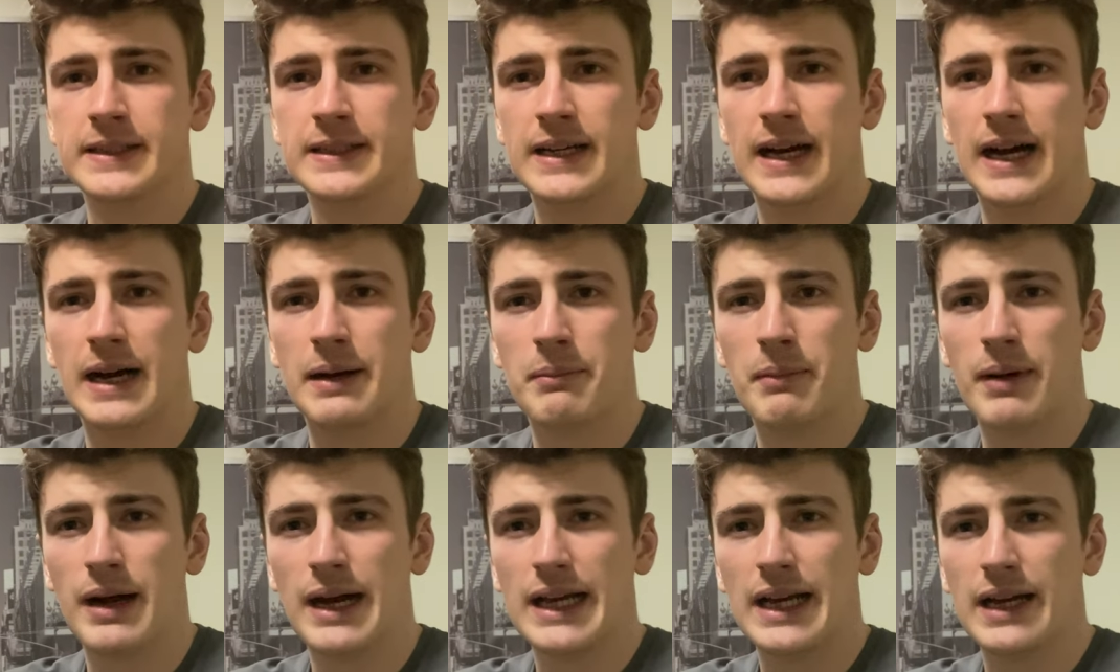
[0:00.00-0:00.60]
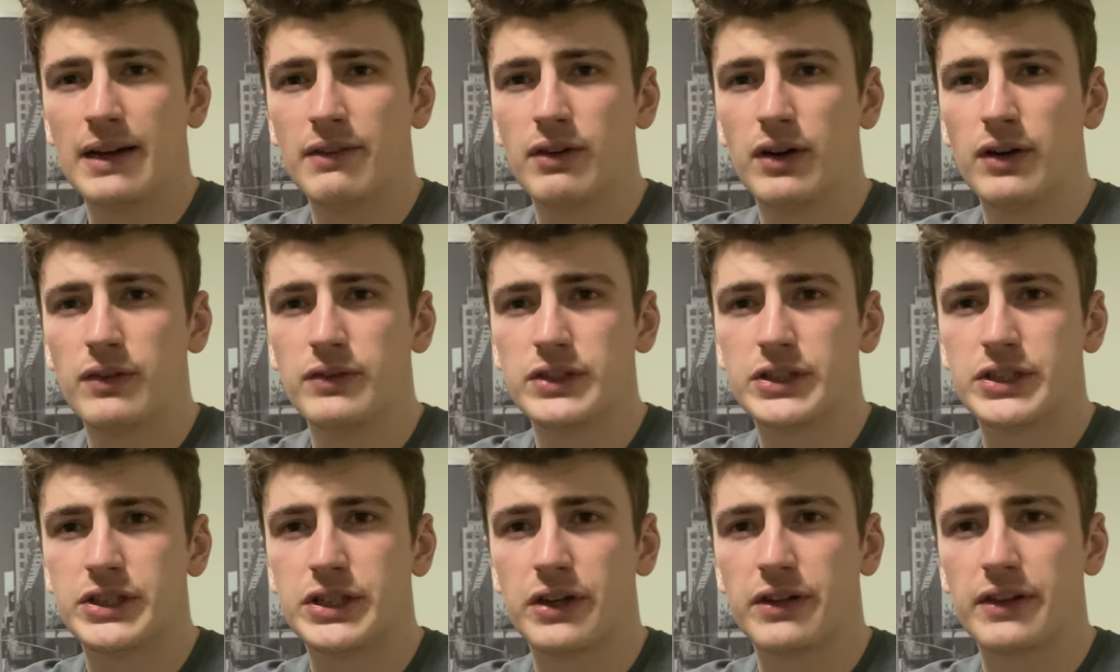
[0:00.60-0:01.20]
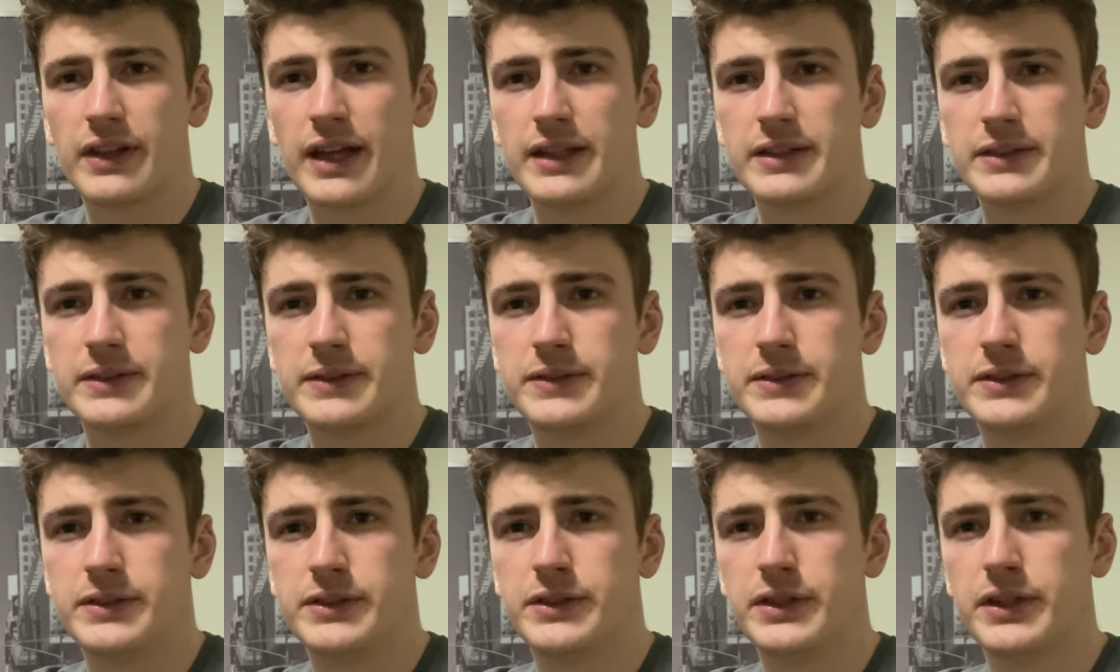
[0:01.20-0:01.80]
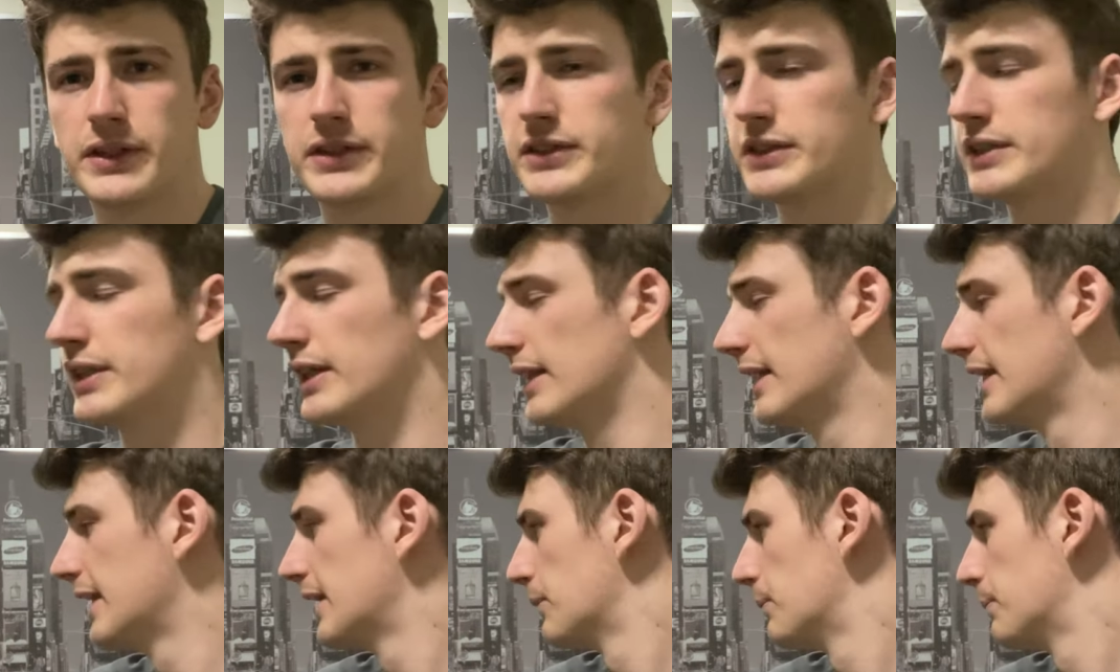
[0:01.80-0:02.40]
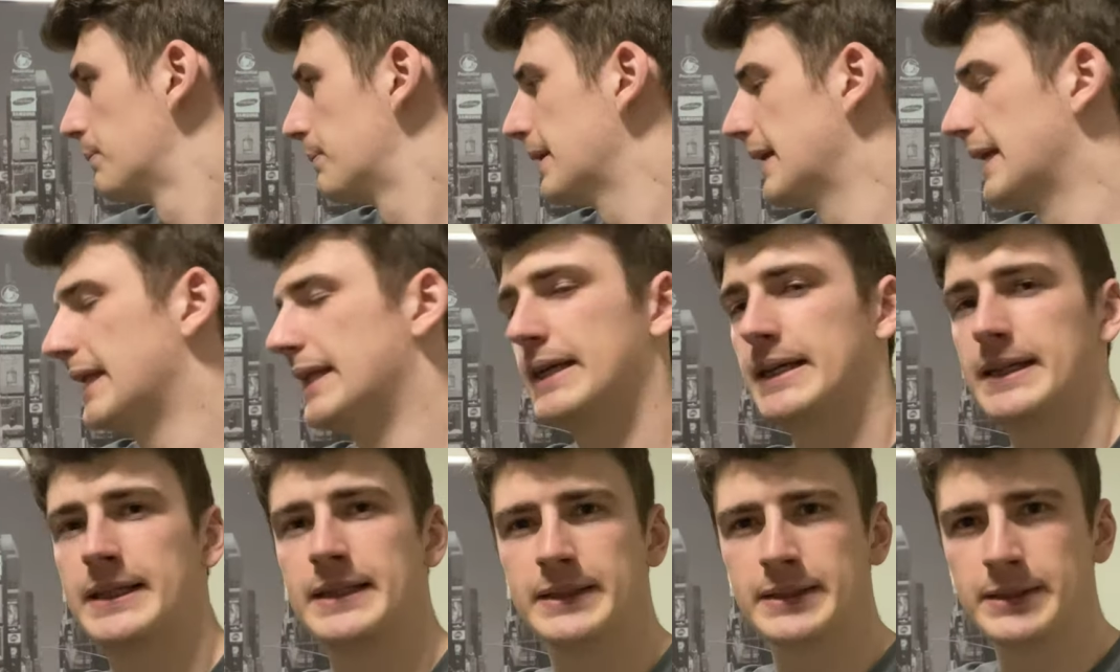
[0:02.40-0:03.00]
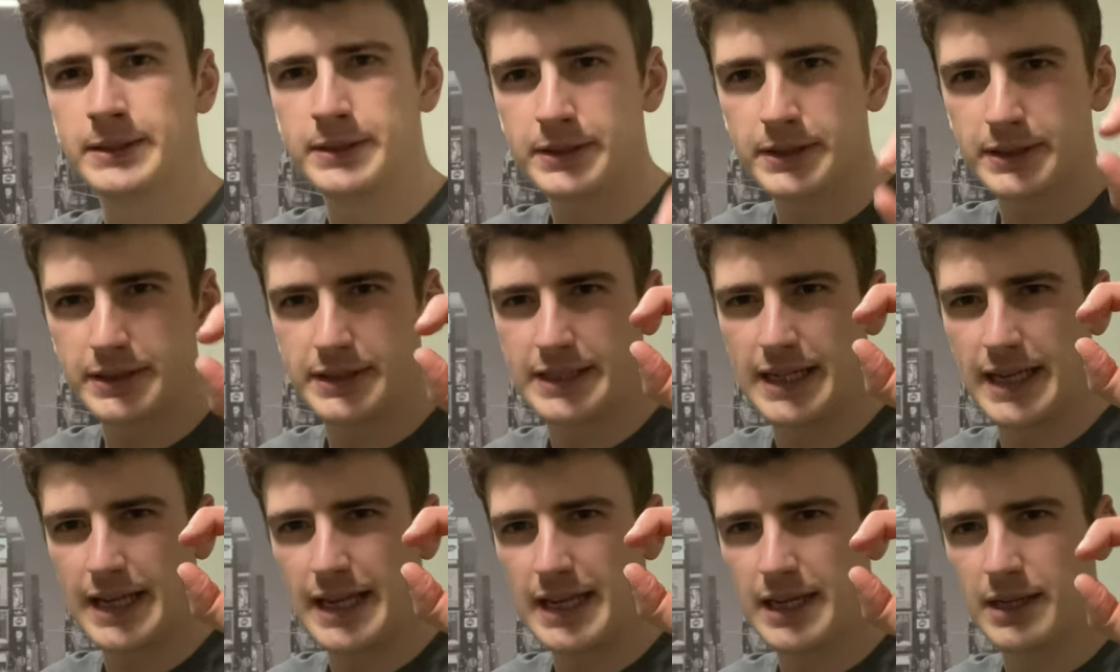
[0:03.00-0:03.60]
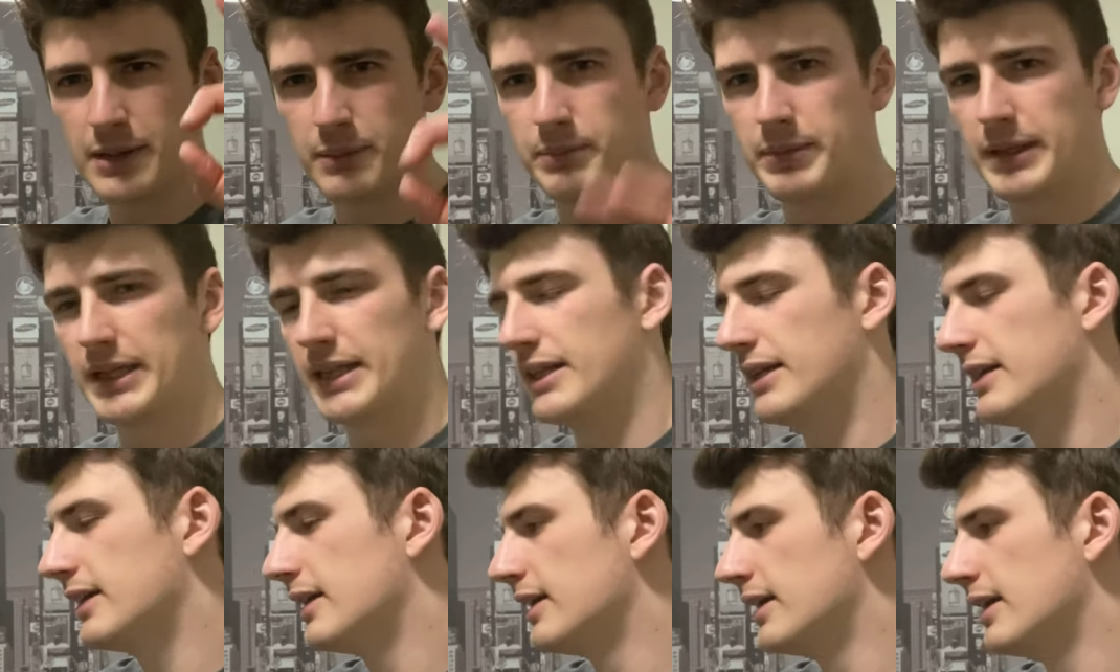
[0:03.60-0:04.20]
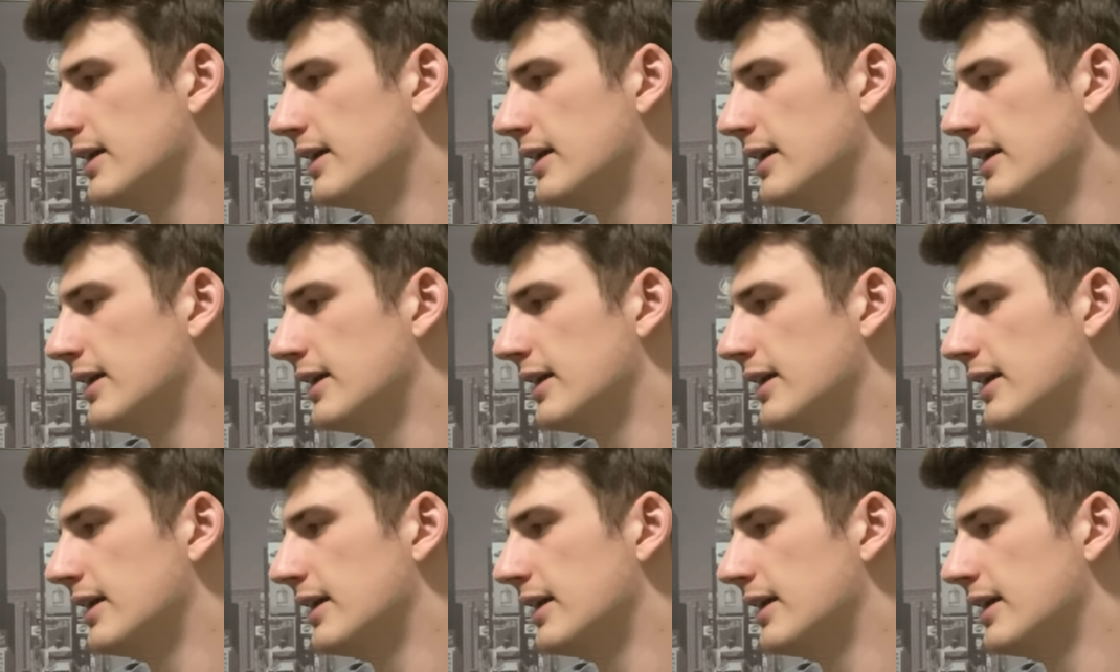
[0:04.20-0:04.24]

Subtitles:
I might have overshot that just a little bit. Just a little bit.